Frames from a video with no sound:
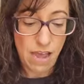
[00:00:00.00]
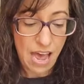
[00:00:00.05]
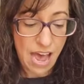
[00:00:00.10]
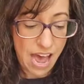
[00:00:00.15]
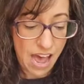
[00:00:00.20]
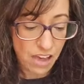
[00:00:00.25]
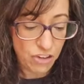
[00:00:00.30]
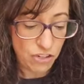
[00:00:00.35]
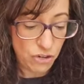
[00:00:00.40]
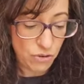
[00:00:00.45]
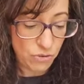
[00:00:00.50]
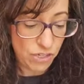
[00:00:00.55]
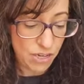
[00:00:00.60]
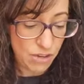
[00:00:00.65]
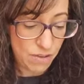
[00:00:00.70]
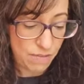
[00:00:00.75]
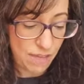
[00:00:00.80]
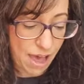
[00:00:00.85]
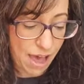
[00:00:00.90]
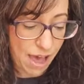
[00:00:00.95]
As you
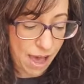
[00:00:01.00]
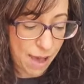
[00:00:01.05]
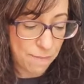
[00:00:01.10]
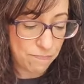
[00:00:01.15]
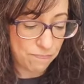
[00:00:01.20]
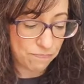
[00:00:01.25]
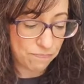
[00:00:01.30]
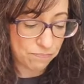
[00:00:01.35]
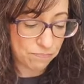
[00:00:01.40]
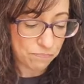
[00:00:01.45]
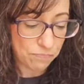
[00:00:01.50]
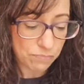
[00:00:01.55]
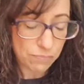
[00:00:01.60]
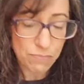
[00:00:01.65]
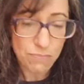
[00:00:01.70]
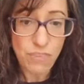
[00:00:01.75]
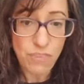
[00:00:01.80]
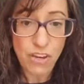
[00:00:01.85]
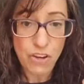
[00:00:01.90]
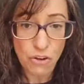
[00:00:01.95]
do that,
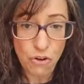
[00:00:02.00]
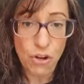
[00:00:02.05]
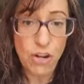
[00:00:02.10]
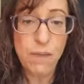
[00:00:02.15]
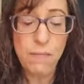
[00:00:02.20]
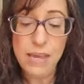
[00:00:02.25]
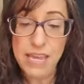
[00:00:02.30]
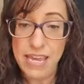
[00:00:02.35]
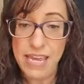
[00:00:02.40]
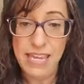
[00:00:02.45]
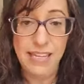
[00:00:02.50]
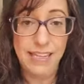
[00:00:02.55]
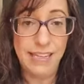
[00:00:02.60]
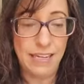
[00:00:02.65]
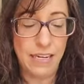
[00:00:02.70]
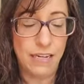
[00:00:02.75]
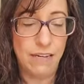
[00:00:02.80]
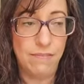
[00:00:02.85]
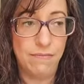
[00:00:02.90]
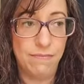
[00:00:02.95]
you're going to be
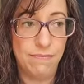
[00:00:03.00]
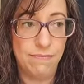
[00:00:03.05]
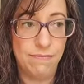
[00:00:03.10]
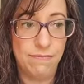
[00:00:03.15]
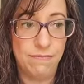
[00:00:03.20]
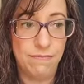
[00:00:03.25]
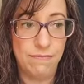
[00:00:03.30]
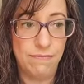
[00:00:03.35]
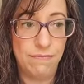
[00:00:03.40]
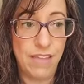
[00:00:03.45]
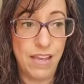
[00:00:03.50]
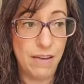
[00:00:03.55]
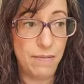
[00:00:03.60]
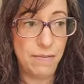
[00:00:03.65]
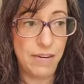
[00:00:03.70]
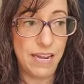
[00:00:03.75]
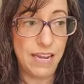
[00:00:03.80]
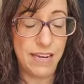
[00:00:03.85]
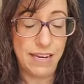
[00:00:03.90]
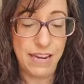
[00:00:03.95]
healing.
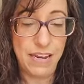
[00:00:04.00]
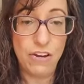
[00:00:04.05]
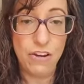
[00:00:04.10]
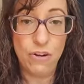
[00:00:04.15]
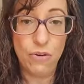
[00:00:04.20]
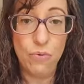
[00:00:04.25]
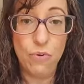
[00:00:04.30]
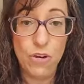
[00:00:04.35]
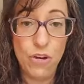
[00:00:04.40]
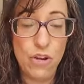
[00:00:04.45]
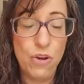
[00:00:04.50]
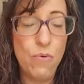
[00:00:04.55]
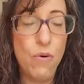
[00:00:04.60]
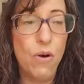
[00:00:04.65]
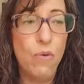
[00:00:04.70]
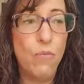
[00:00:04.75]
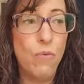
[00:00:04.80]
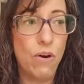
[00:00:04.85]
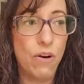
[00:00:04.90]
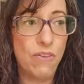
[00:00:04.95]
It, it, you, you
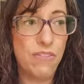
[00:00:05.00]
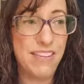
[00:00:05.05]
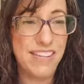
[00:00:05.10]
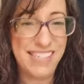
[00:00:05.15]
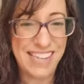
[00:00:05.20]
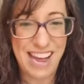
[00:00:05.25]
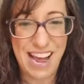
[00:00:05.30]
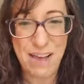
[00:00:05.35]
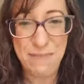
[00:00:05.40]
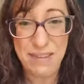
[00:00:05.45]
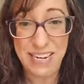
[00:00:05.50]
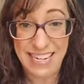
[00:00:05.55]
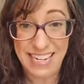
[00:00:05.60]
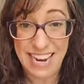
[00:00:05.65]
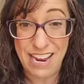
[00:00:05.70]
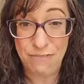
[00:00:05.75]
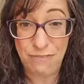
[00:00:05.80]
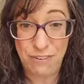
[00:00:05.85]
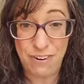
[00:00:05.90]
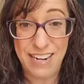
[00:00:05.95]
are worth the time and
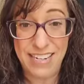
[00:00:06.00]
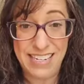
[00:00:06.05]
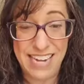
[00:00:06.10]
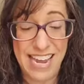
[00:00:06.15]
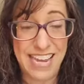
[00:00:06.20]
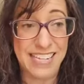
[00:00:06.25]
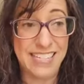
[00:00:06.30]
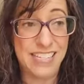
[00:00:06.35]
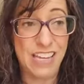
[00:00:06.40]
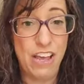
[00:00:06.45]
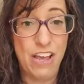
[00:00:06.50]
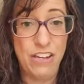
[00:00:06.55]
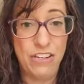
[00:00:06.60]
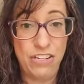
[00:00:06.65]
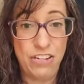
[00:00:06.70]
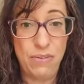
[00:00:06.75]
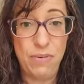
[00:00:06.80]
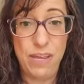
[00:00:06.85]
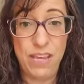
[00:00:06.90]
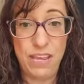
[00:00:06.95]
effort it takes
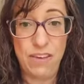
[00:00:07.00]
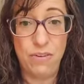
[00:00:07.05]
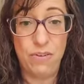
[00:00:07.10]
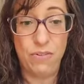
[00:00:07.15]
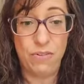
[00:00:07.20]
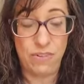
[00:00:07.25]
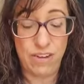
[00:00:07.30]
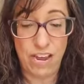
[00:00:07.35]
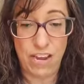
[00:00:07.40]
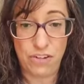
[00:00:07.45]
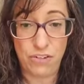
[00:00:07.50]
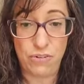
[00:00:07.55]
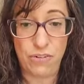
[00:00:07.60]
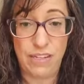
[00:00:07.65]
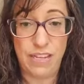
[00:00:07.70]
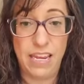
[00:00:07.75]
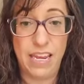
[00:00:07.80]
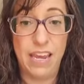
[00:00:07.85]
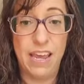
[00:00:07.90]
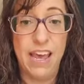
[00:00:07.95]
to heal
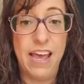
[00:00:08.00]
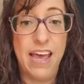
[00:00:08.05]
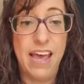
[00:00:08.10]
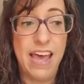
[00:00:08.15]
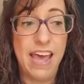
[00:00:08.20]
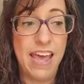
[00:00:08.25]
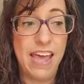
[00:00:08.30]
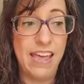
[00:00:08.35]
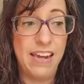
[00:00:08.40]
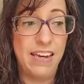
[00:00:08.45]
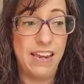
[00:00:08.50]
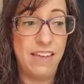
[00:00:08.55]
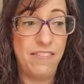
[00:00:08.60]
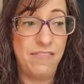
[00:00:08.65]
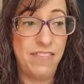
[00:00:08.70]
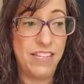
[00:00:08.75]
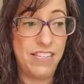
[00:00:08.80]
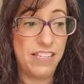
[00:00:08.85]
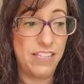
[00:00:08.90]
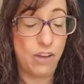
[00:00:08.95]
naturally. And,
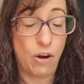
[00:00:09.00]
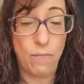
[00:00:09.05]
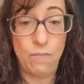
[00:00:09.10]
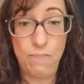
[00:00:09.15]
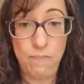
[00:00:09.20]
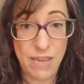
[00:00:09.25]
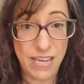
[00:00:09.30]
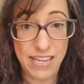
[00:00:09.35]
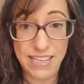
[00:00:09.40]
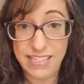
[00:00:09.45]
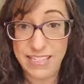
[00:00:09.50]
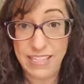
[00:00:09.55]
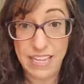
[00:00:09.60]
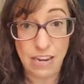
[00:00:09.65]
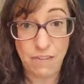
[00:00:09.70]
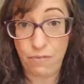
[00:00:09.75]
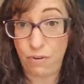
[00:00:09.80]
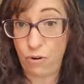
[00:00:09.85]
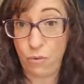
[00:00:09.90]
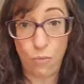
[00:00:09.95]
and this is our biggest
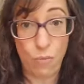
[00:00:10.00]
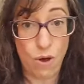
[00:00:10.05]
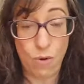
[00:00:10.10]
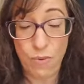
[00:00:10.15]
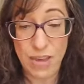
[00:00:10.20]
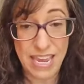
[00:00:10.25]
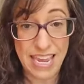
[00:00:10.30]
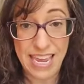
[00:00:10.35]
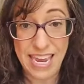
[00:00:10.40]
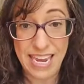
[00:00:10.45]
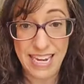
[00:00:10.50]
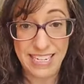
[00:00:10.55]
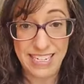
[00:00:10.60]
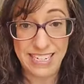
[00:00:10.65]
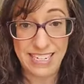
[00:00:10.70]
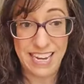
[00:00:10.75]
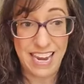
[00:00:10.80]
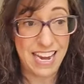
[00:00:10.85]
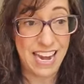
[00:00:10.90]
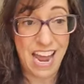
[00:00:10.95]
lever, what we
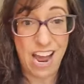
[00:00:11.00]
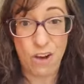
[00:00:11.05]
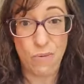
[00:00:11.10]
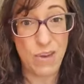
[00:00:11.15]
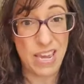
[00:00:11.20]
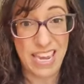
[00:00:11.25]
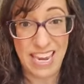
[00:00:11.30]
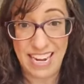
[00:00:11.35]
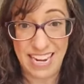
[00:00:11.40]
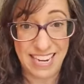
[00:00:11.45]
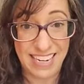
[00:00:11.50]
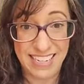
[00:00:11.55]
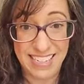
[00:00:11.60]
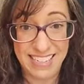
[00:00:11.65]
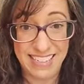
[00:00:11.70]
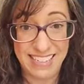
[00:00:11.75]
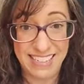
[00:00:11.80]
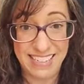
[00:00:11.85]
eat and how we eat it